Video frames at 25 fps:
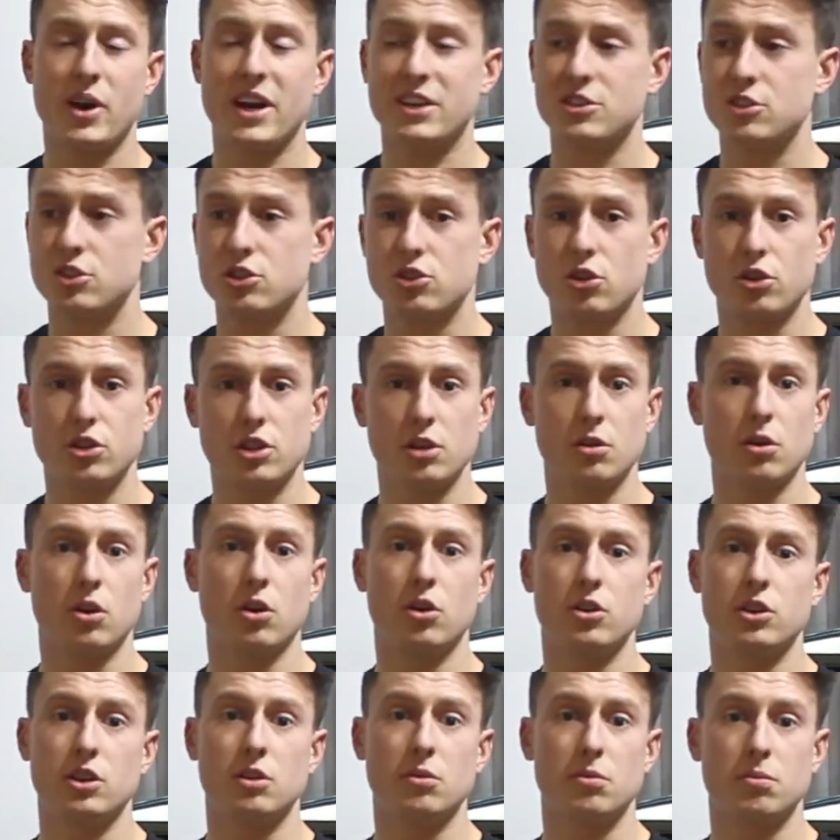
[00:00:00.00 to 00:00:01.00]
acids on
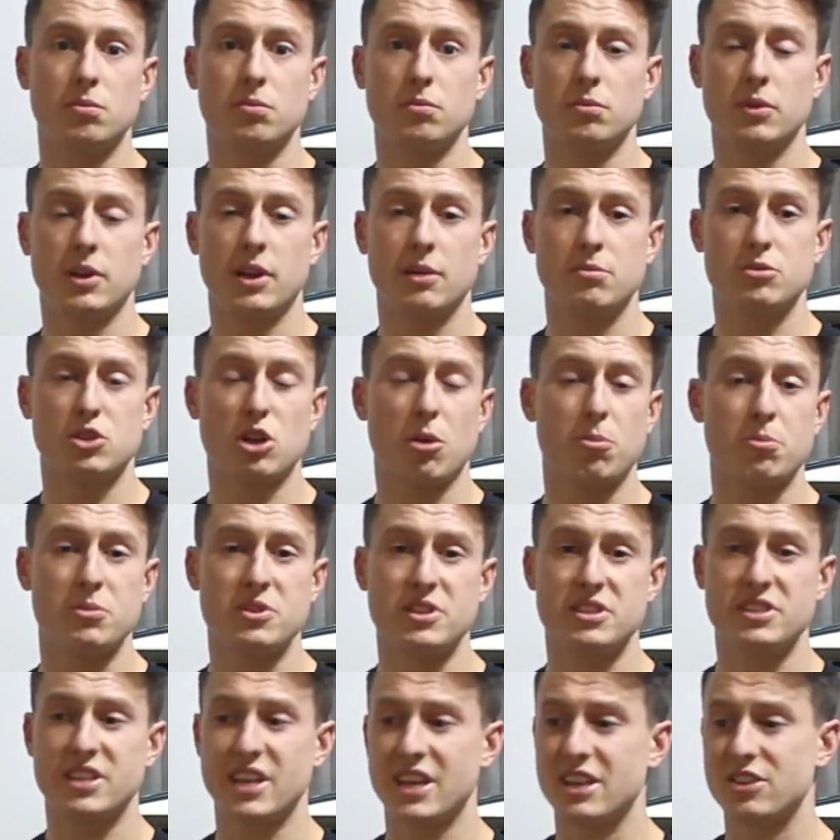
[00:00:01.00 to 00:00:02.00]
your
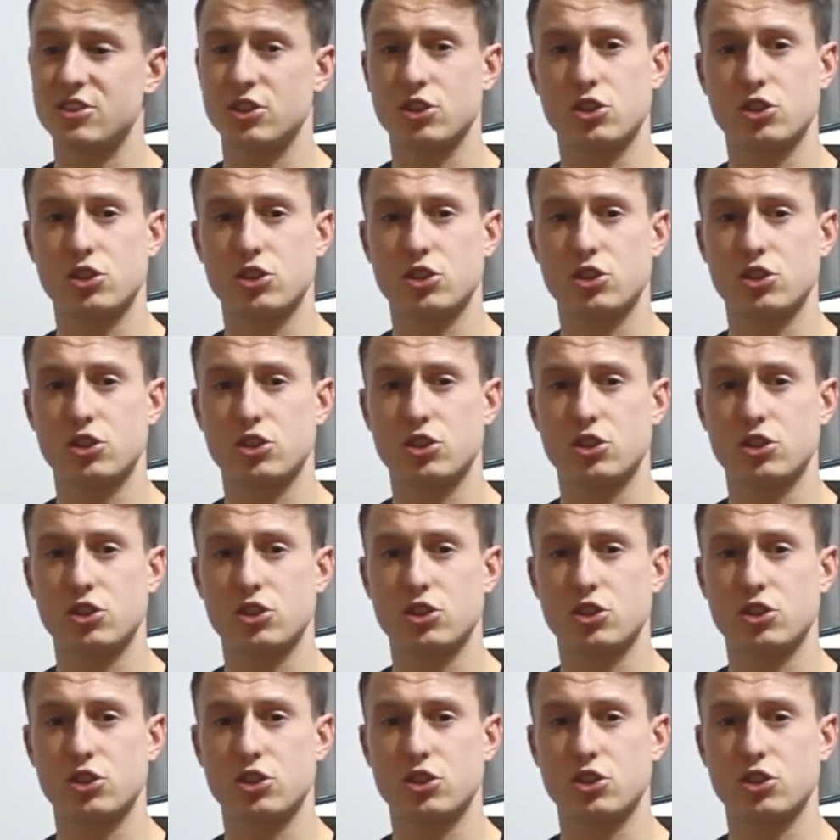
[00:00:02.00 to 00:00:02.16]
supplement sites.